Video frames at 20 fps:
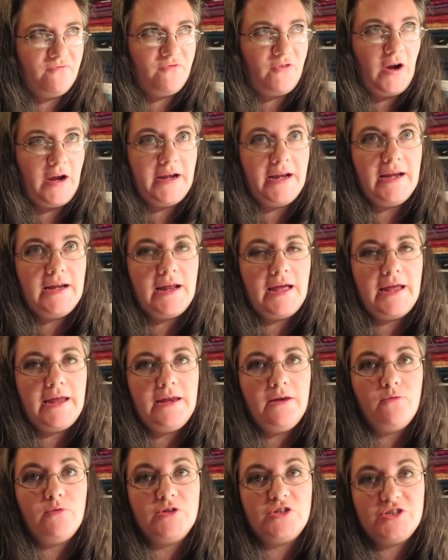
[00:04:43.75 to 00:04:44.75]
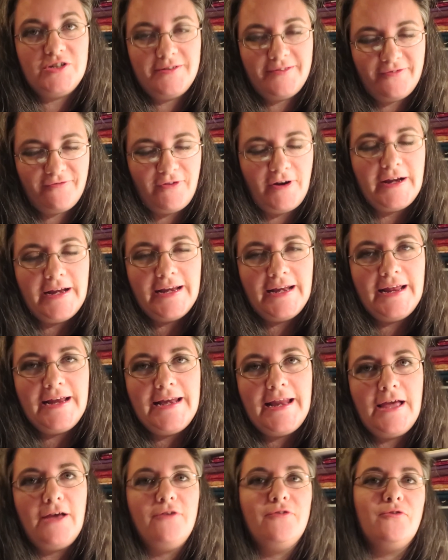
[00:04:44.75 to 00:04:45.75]
Friday night, which it's Friday
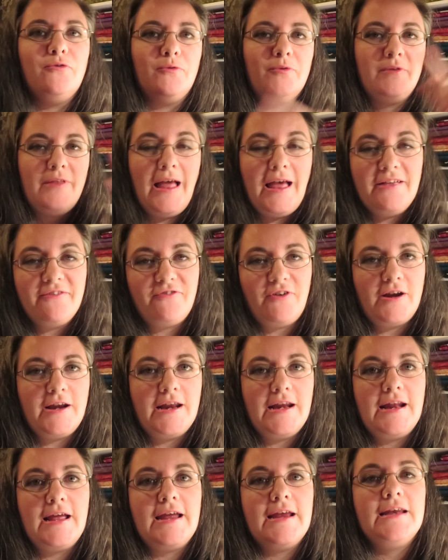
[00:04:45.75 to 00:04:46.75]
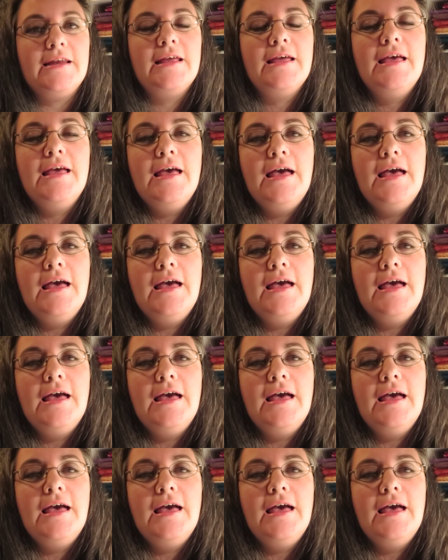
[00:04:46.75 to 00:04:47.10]
night now, so it was last Friday night